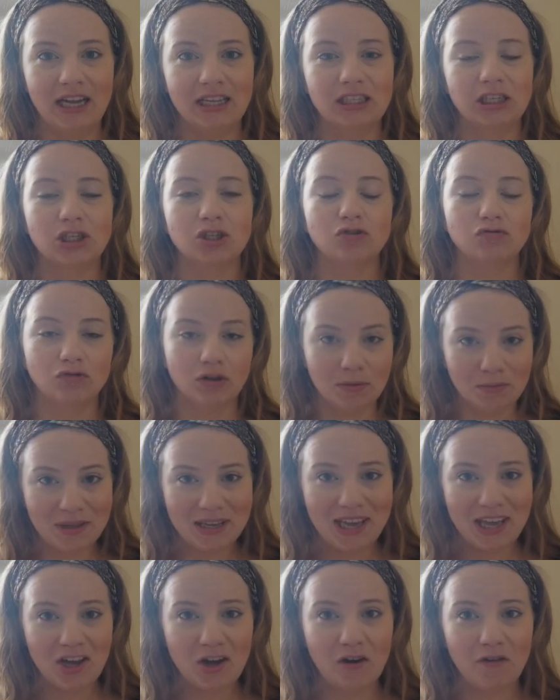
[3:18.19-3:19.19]
It's extremely
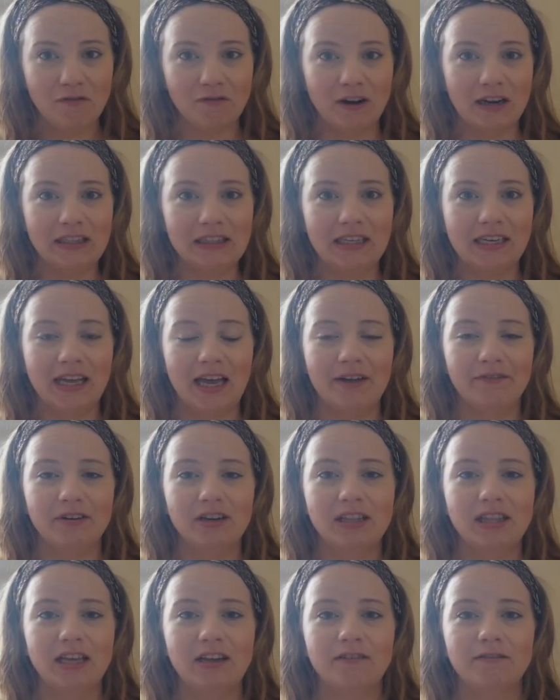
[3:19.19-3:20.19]
eco-friendly,
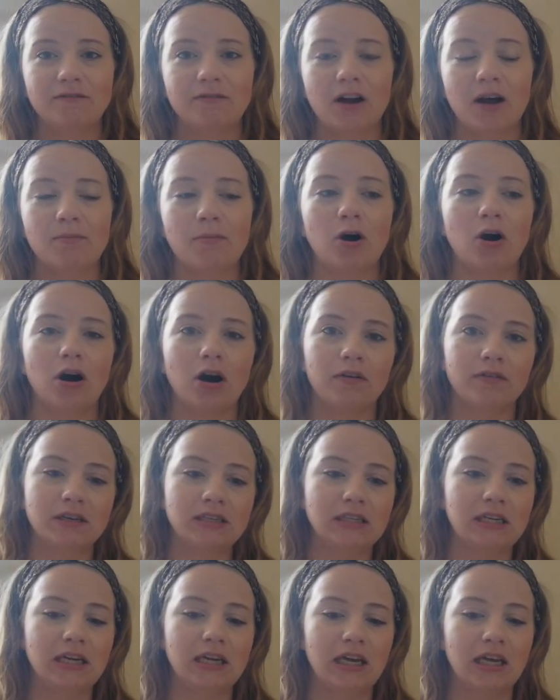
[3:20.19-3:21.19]
everything from
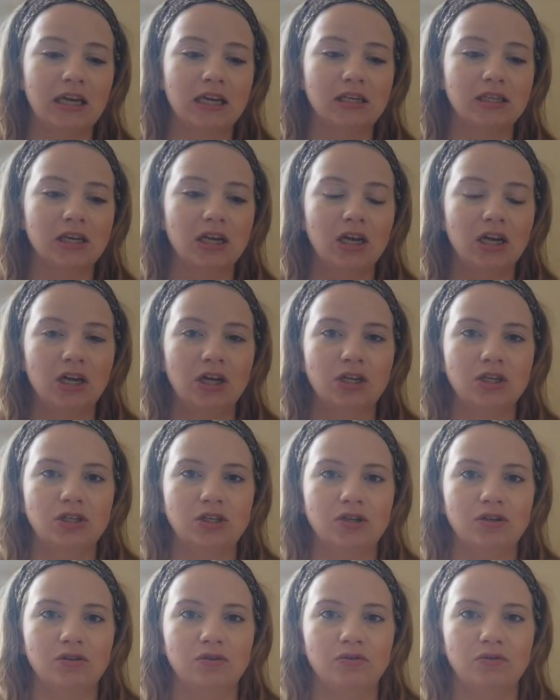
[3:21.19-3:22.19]
harvesting it
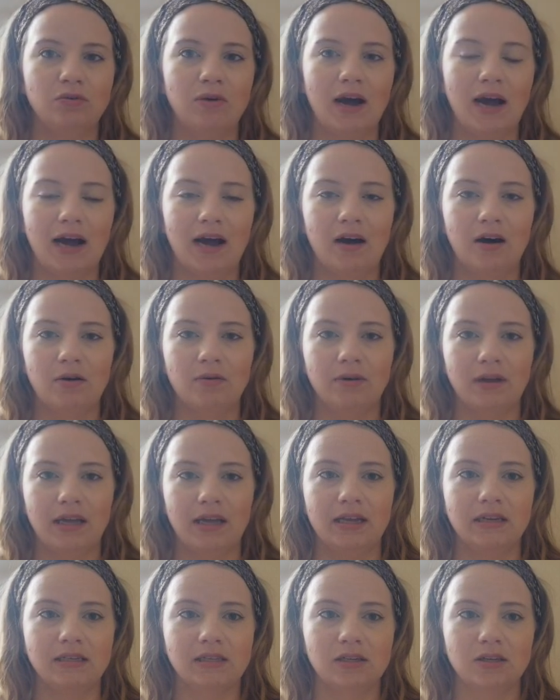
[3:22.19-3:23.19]
to how
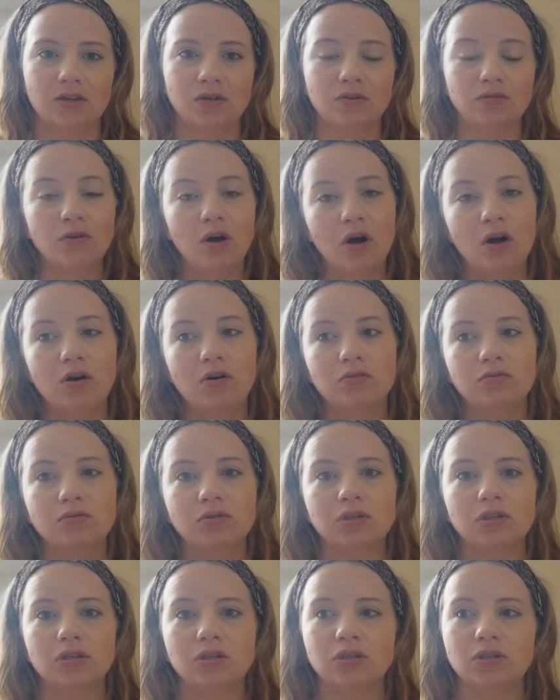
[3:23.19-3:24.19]
it
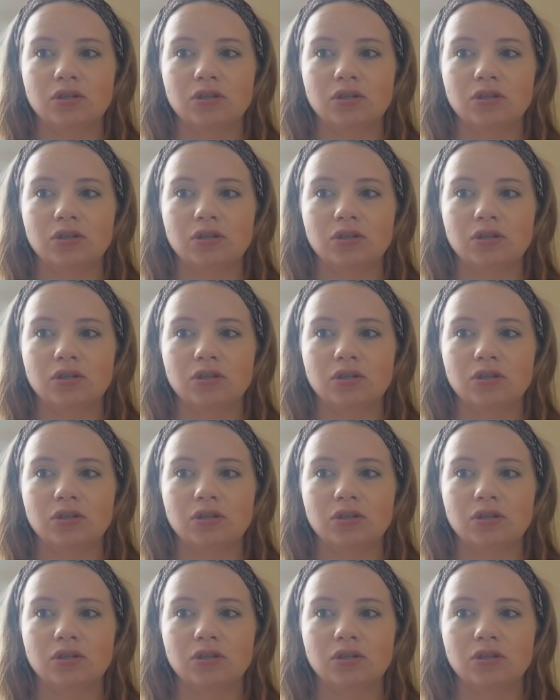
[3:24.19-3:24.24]
grows,